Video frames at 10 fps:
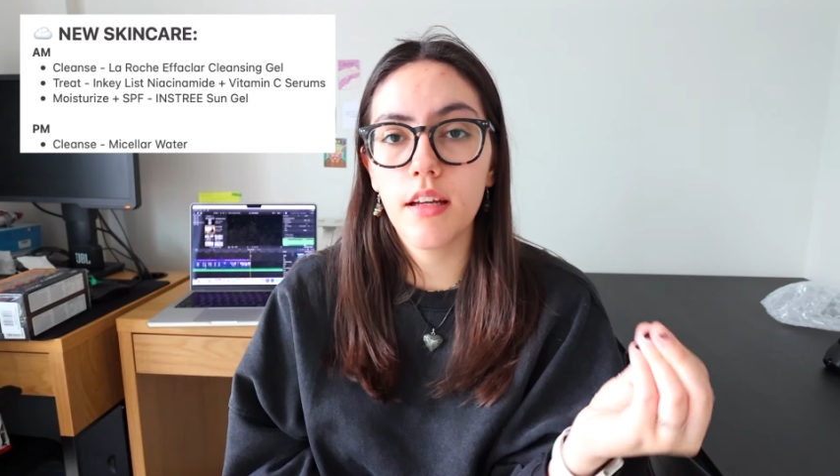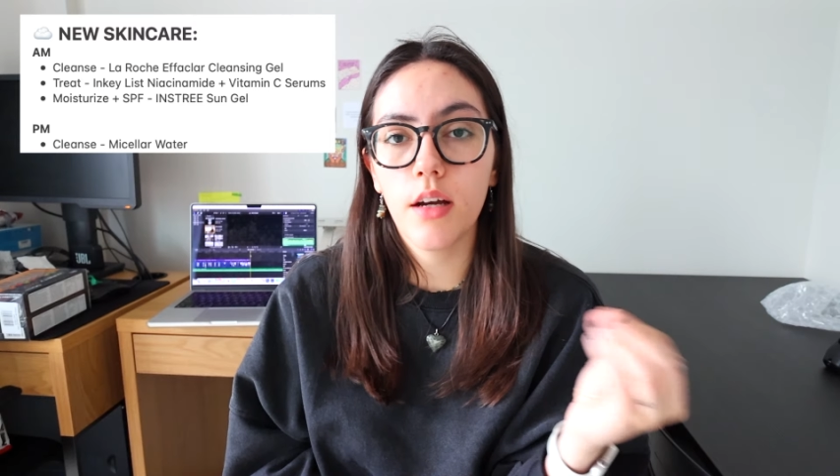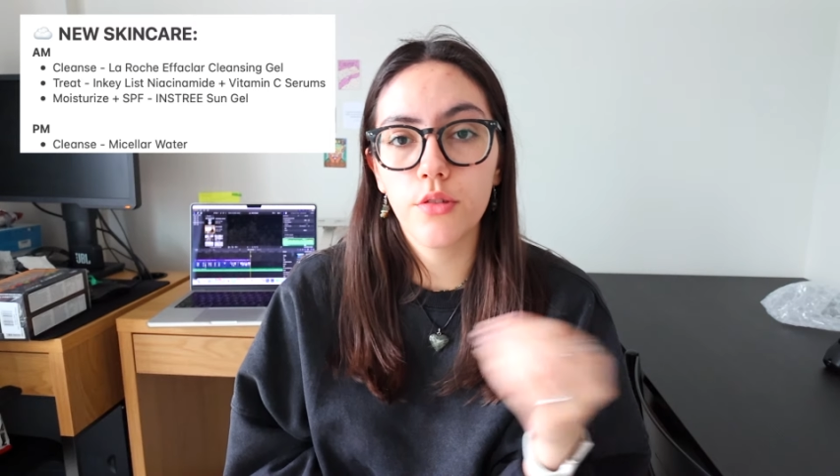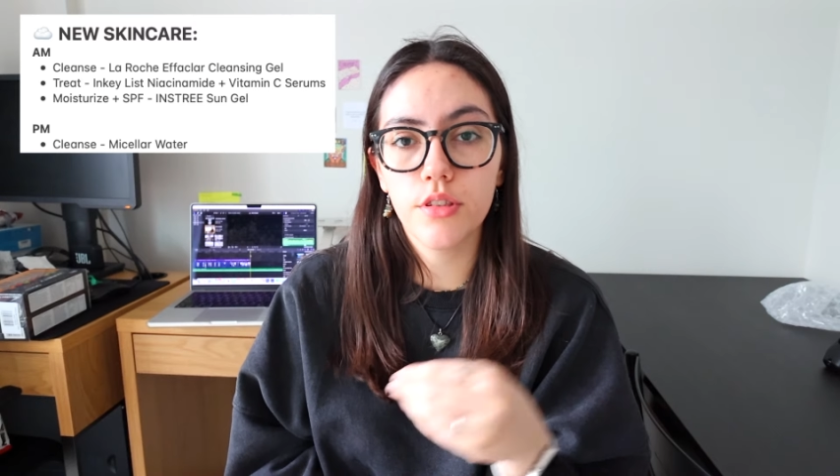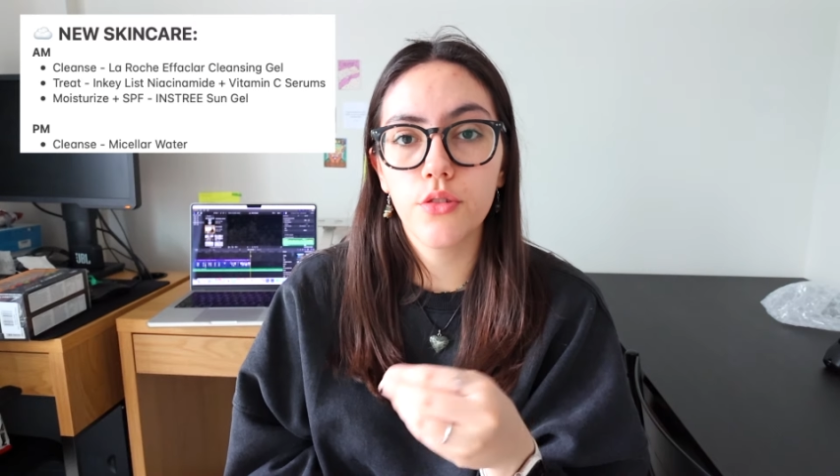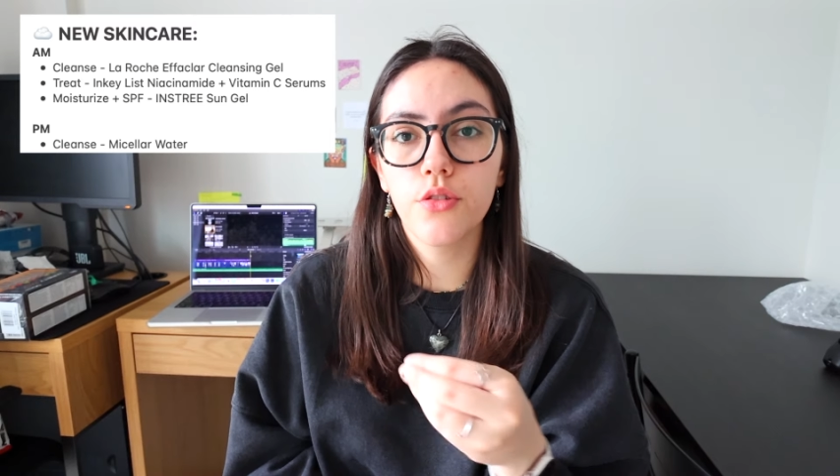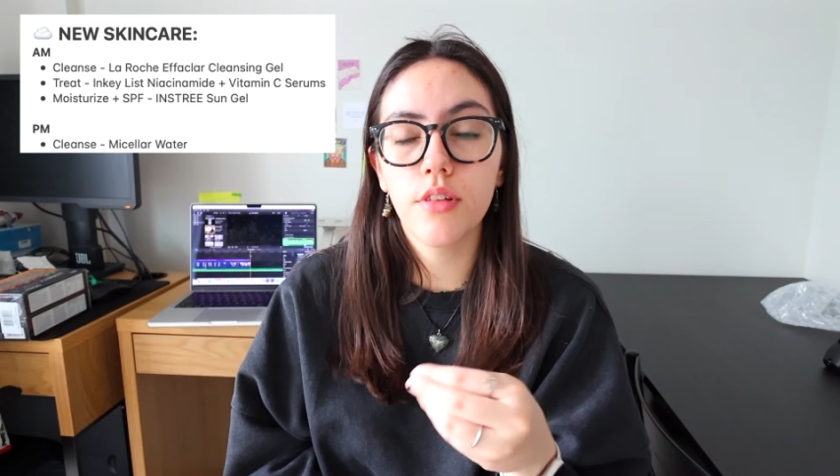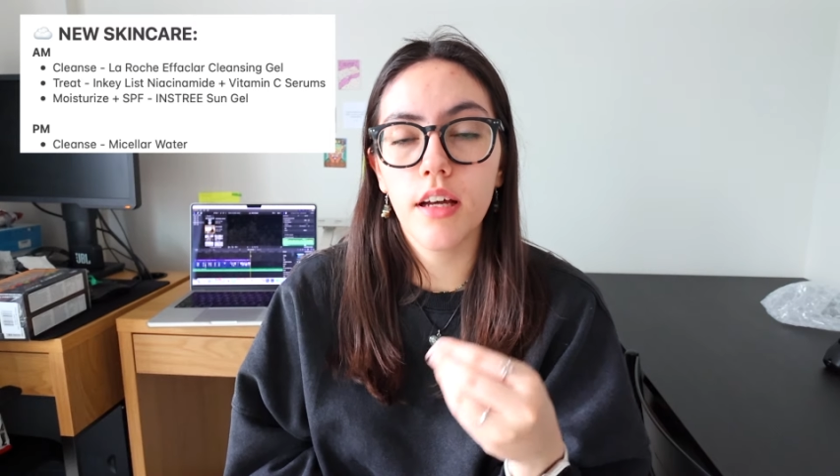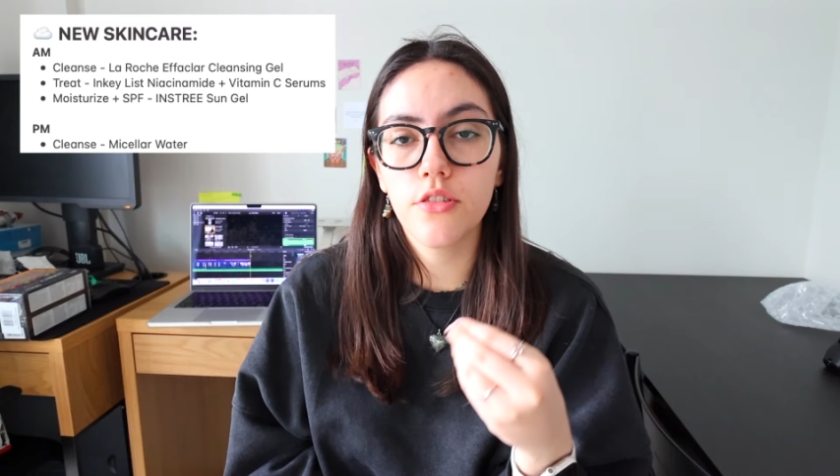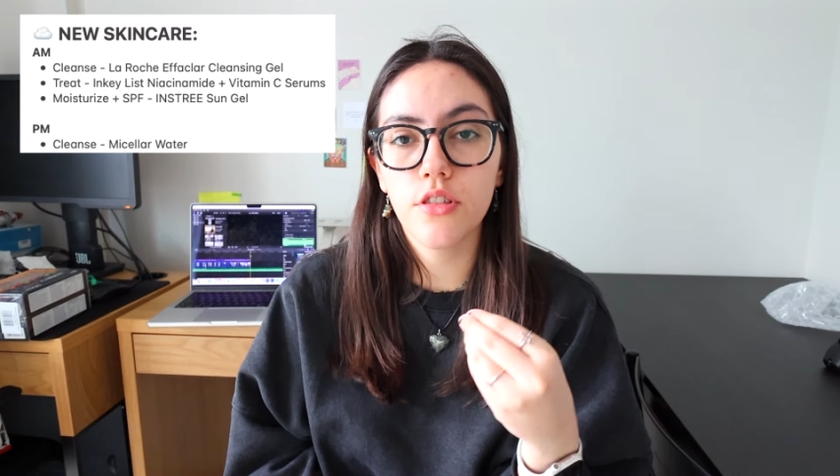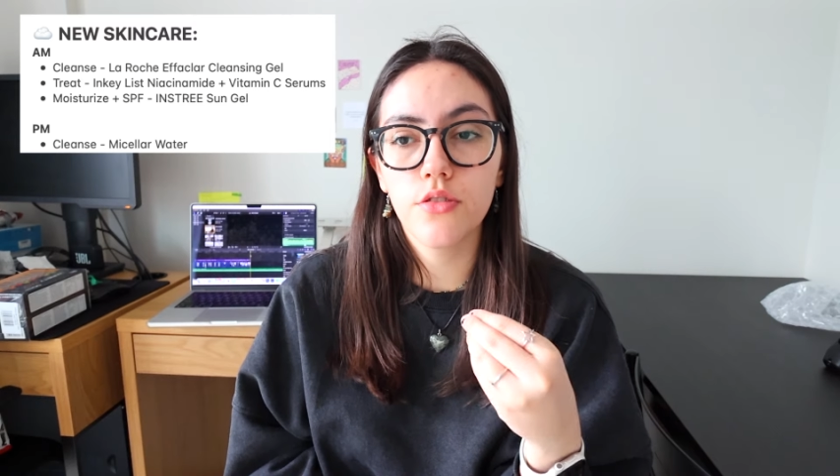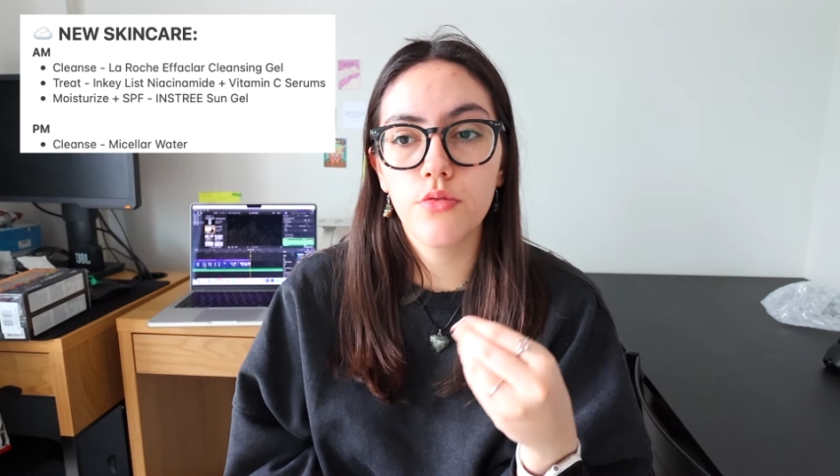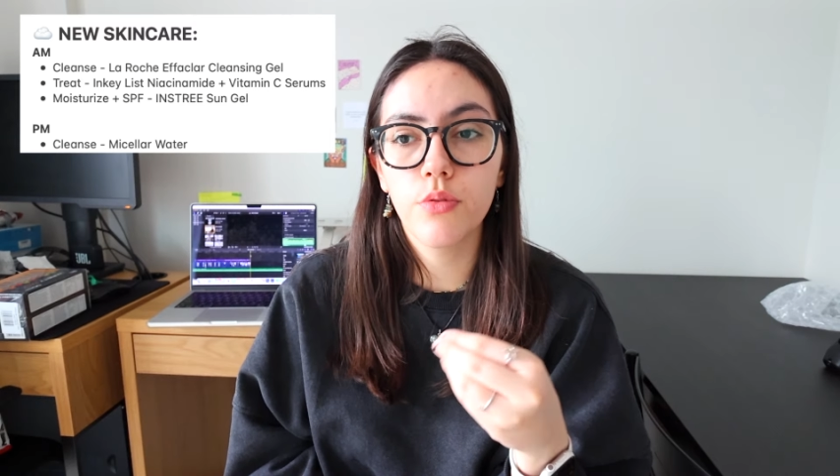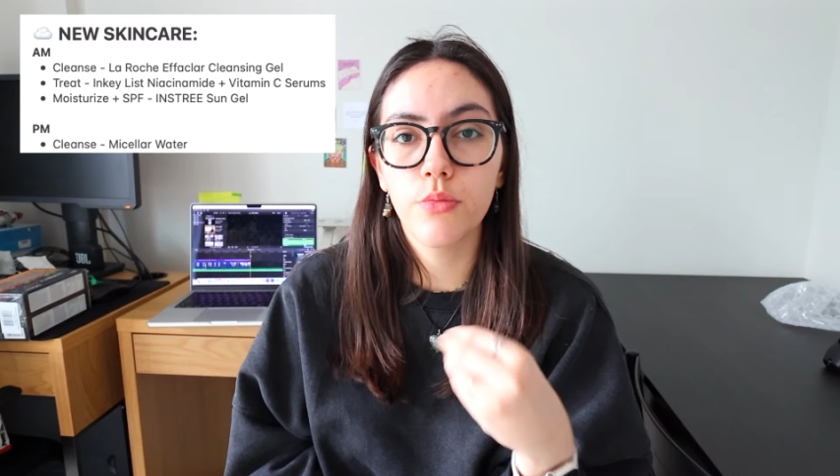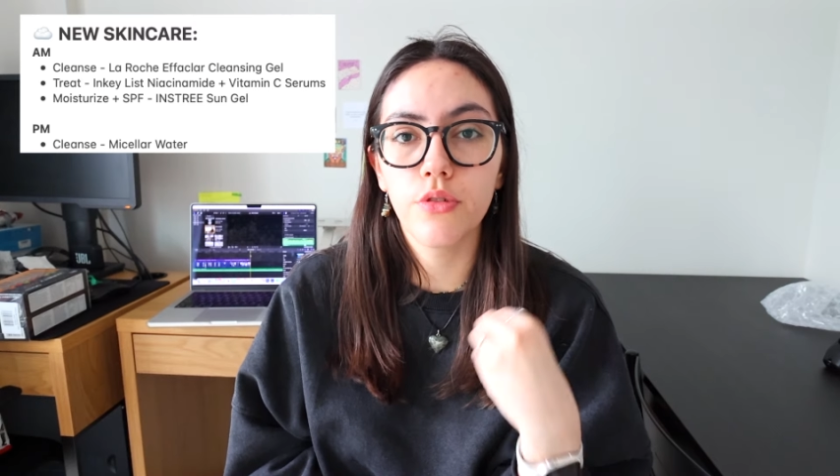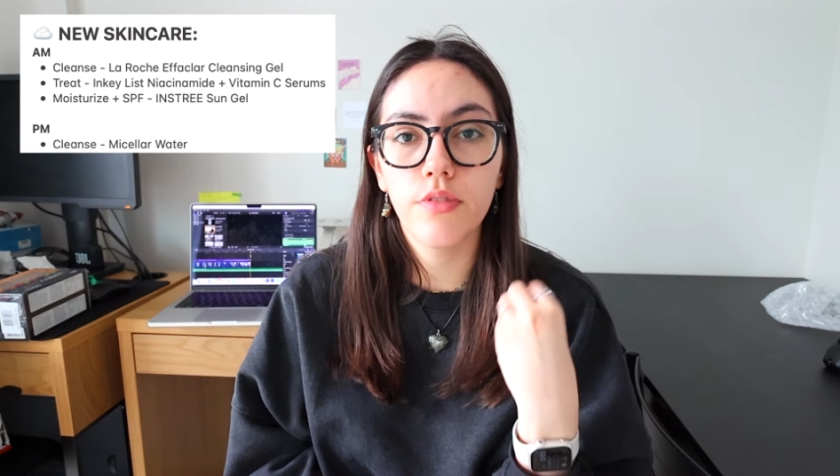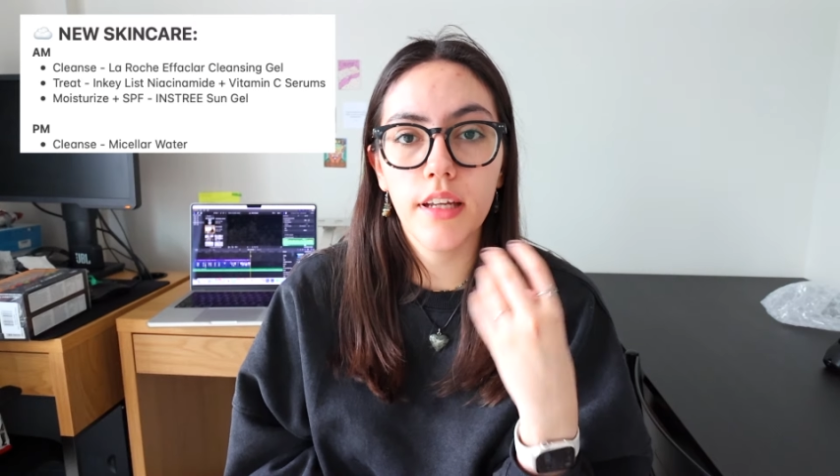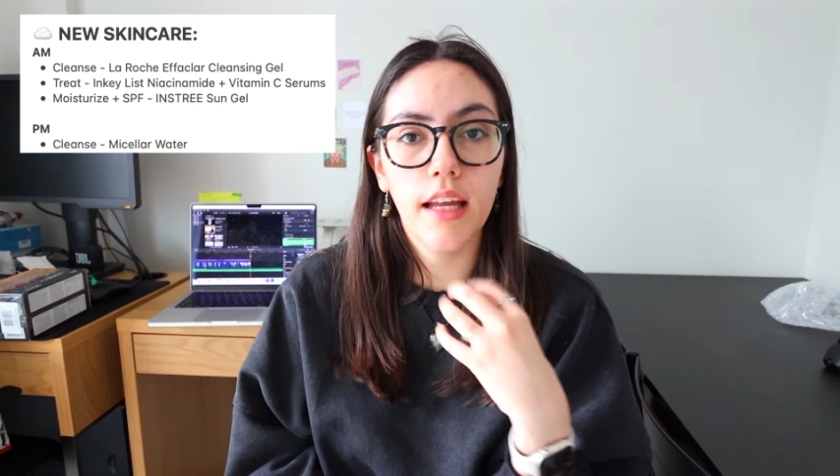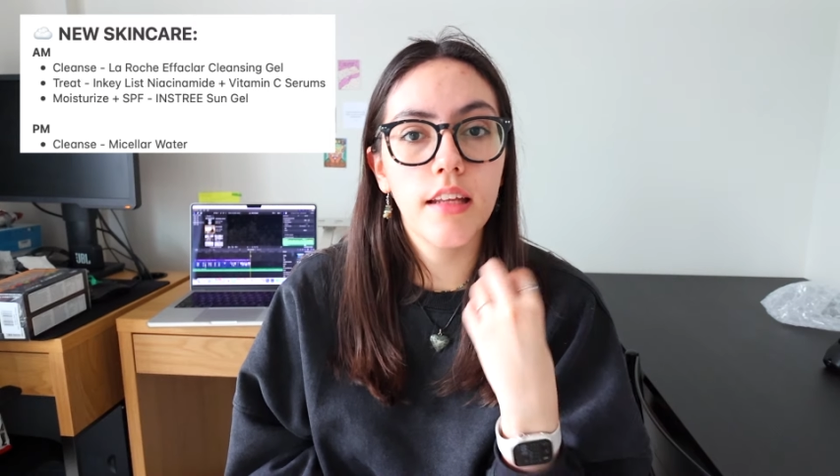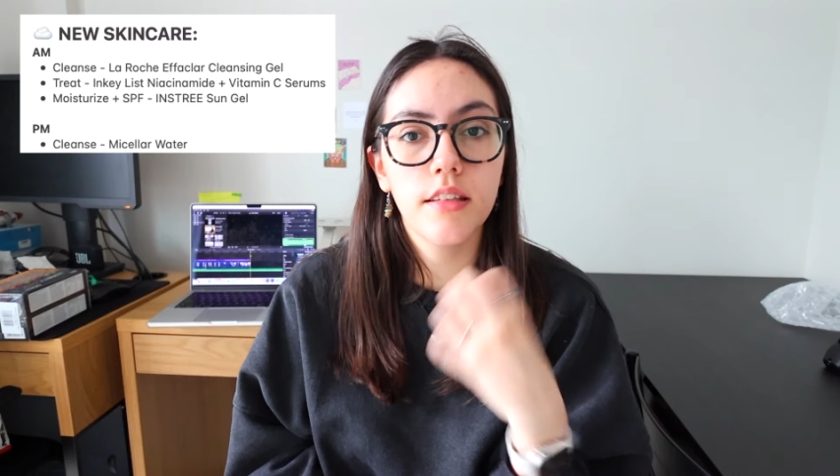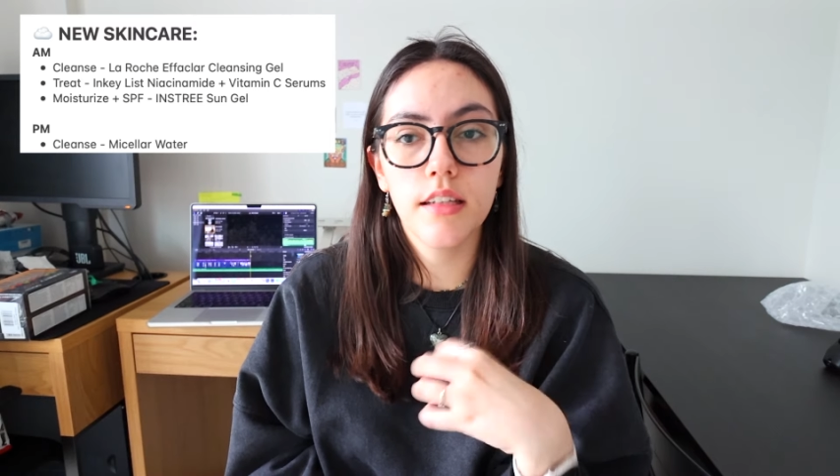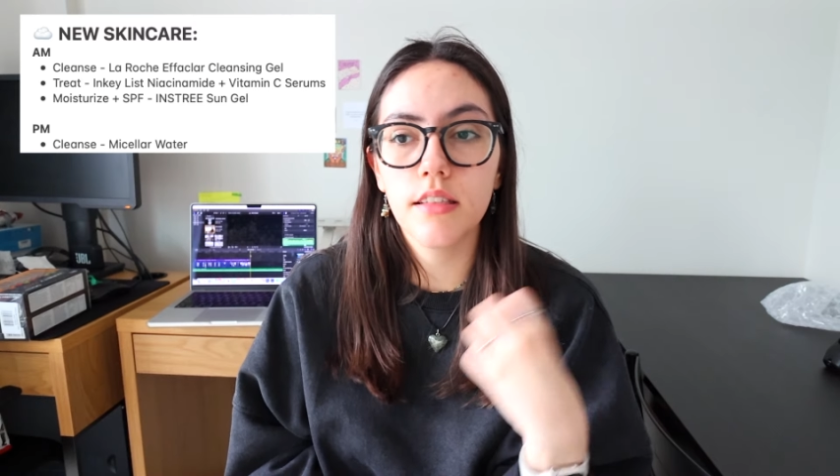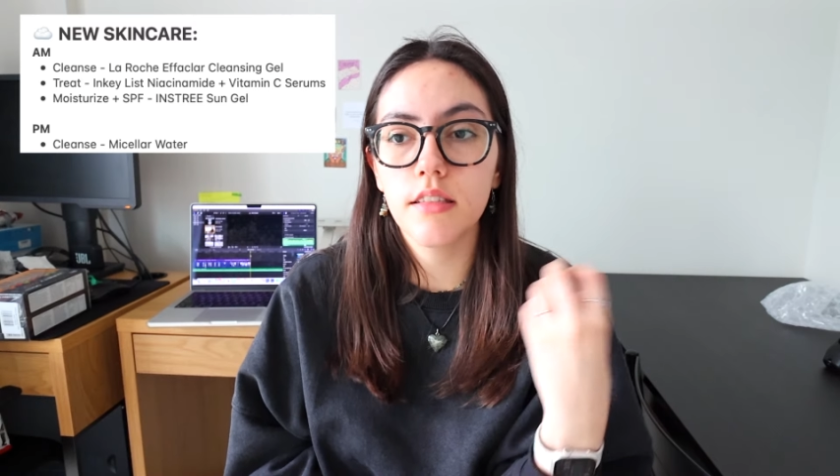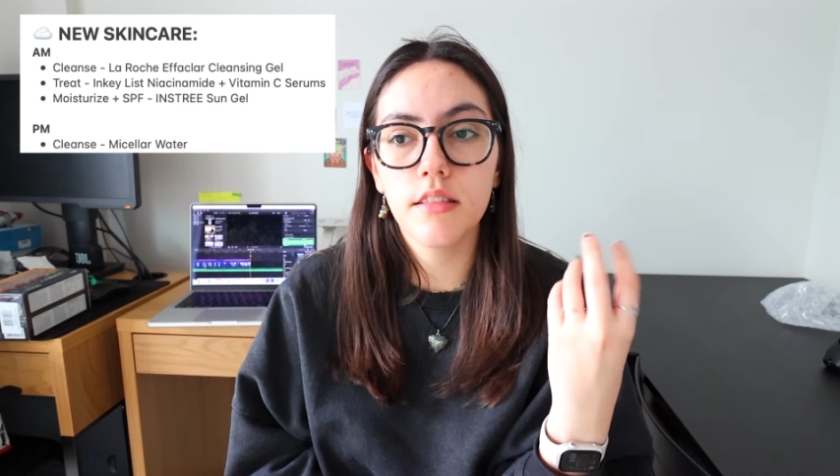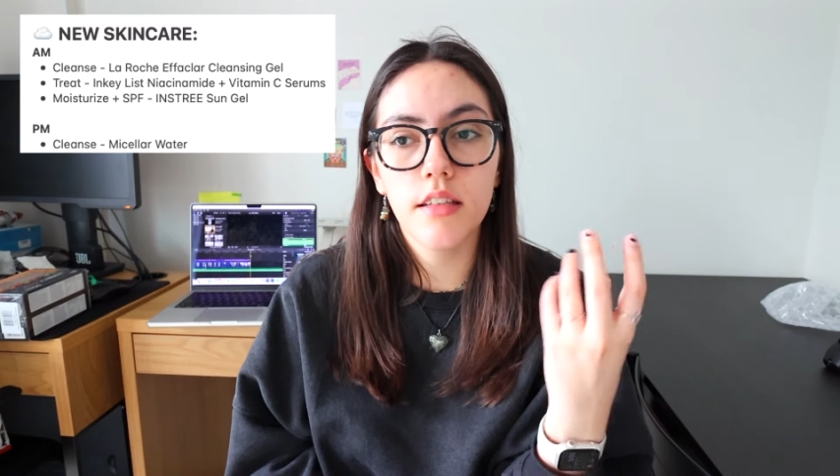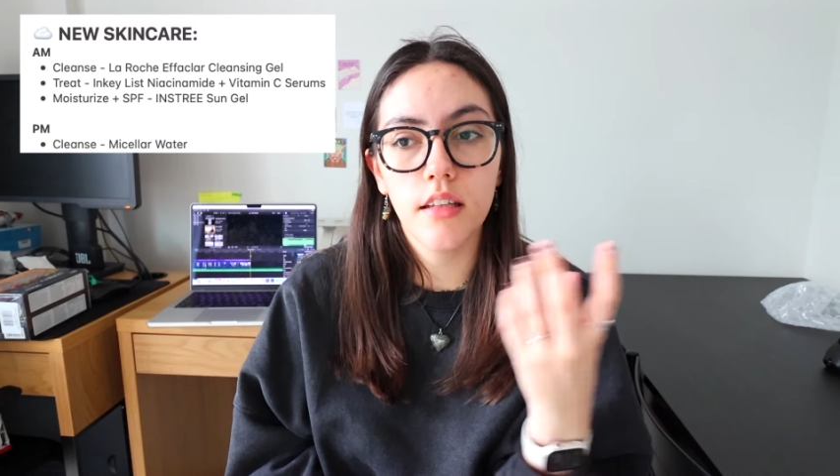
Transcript: I would still do that just to remove like any dust